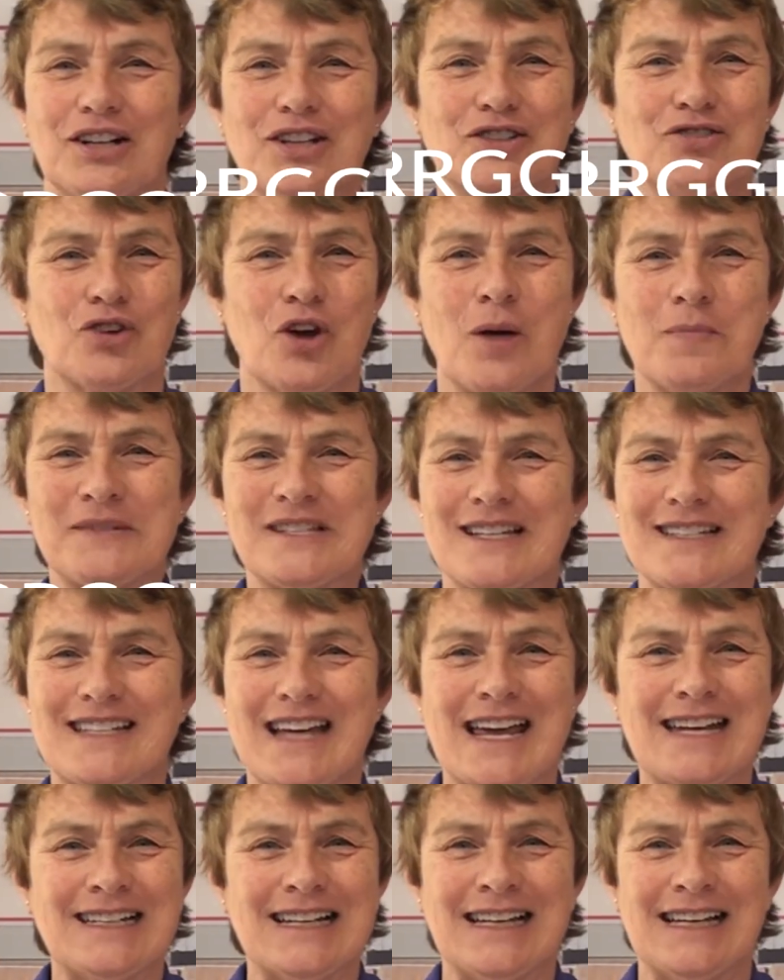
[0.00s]
drops are
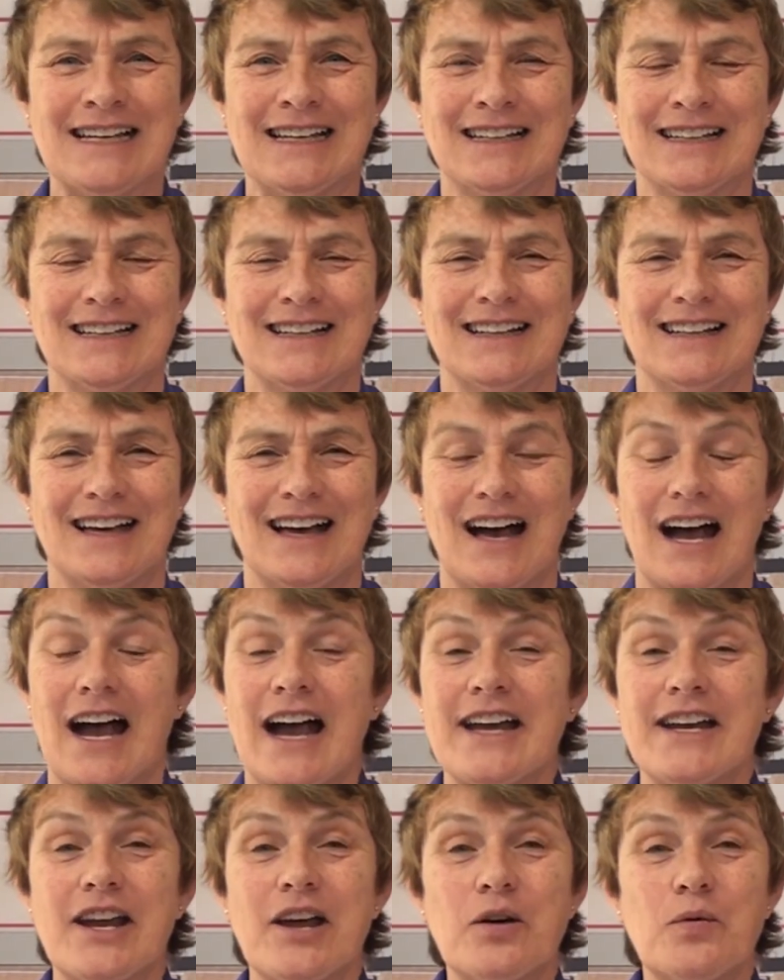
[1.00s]
deadly.
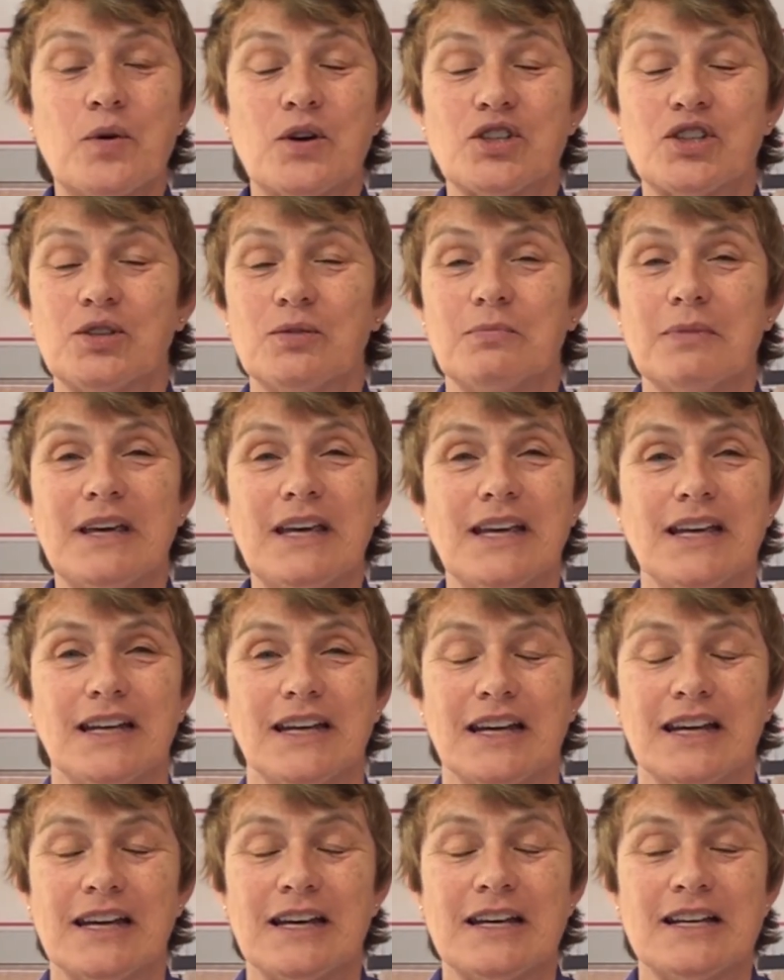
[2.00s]
I know what you mean.